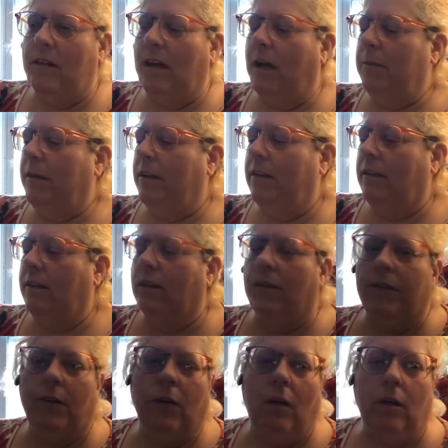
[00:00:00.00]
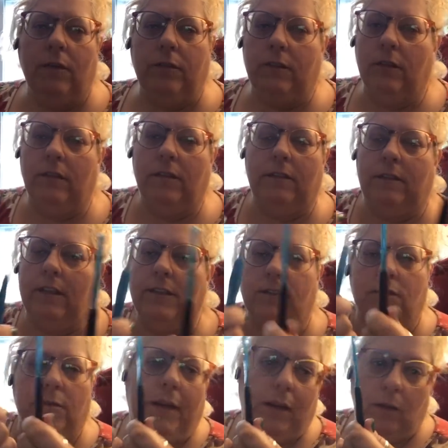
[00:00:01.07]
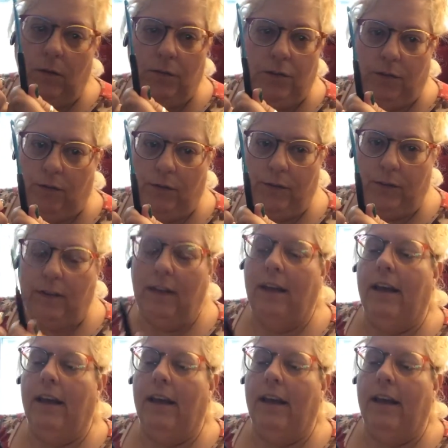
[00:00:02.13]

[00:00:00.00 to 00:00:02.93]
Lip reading: I mean, you know, these are my go-tos.